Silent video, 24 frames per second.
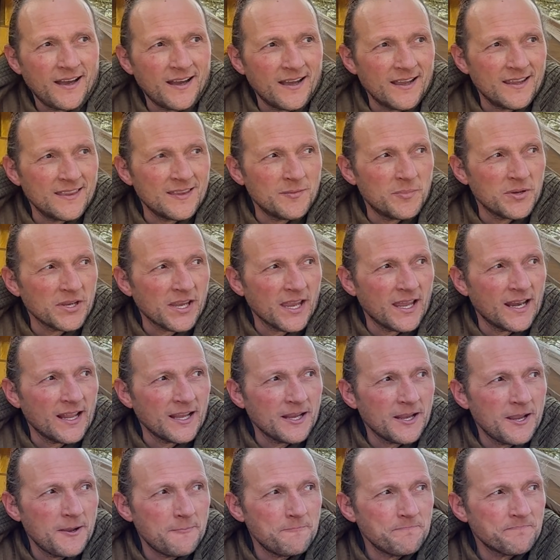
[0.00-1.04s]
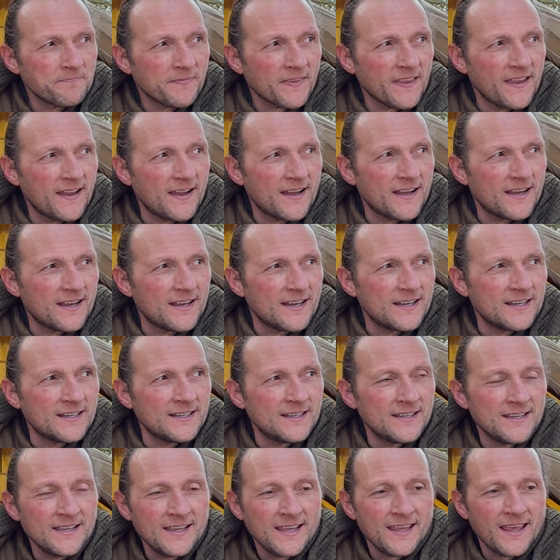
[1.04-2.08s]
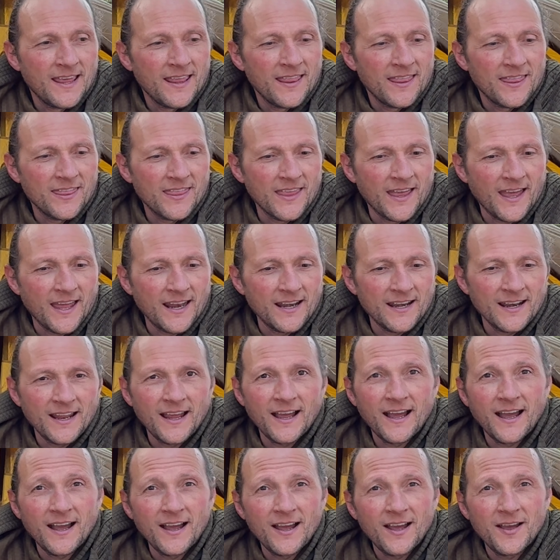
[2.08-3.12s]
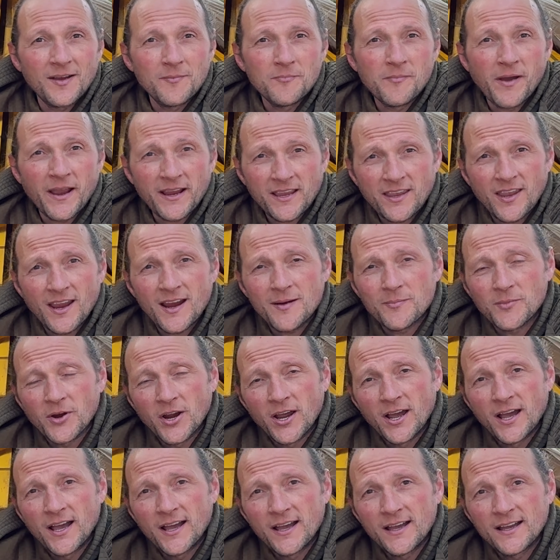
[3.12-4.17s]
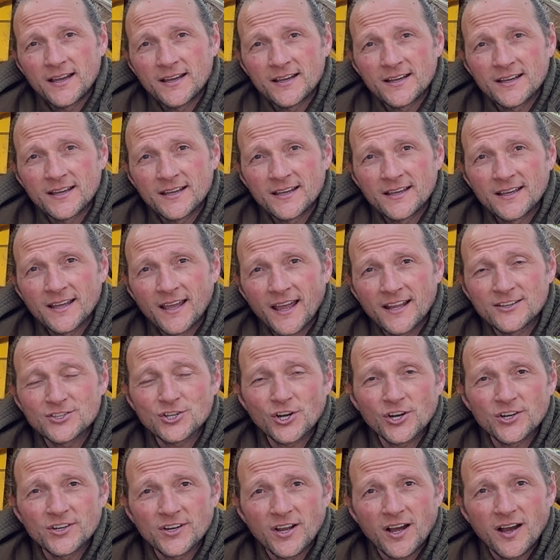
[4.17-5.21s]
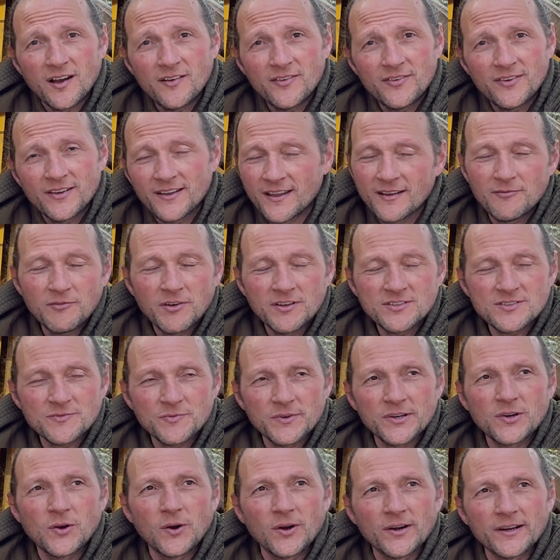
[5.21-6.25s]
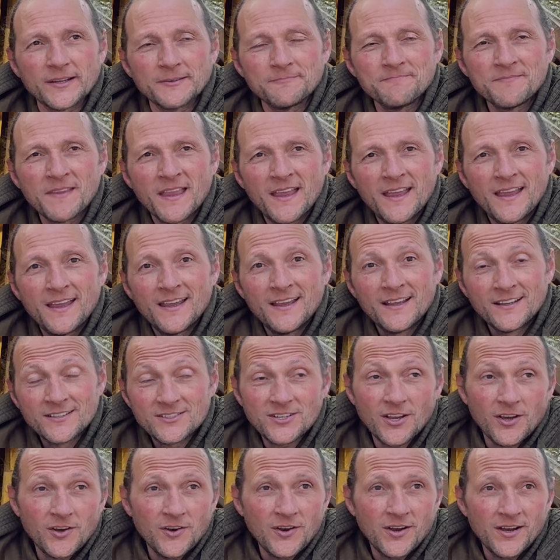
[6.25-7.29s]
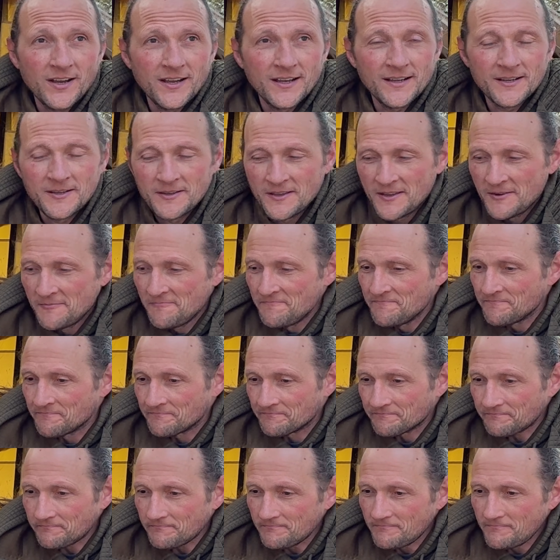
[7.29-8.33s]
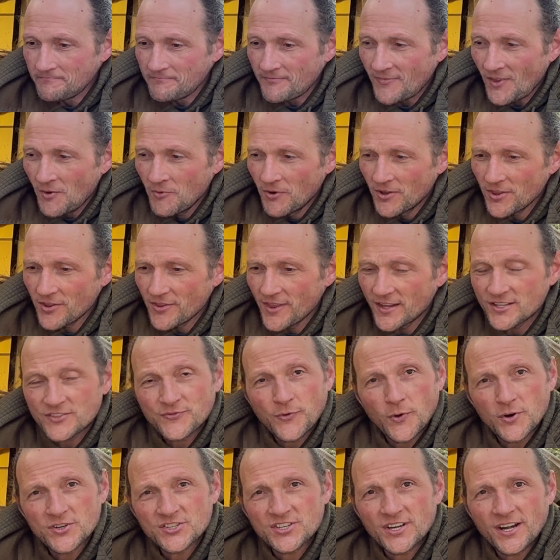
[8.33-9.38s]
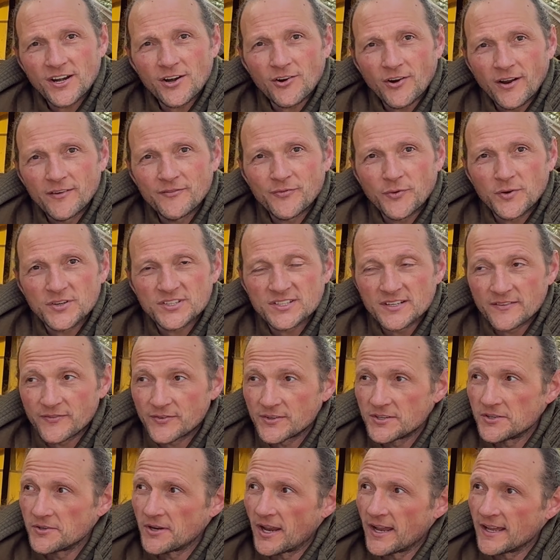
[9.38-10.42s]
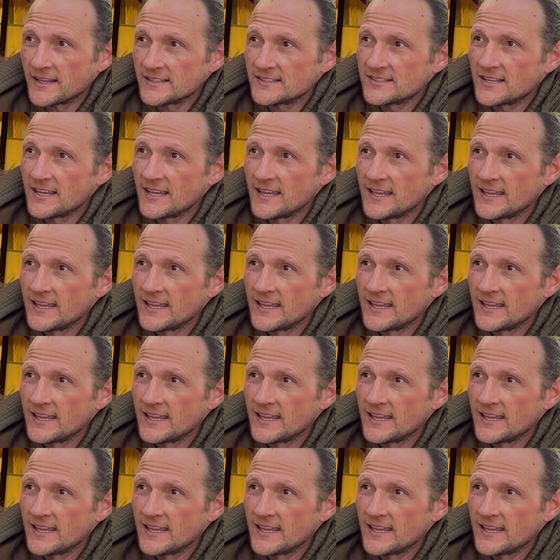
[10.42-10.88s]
in the beginning, that my camera had turned off and wasn't recording. So whether that's fortunate or unfortunate for you guys,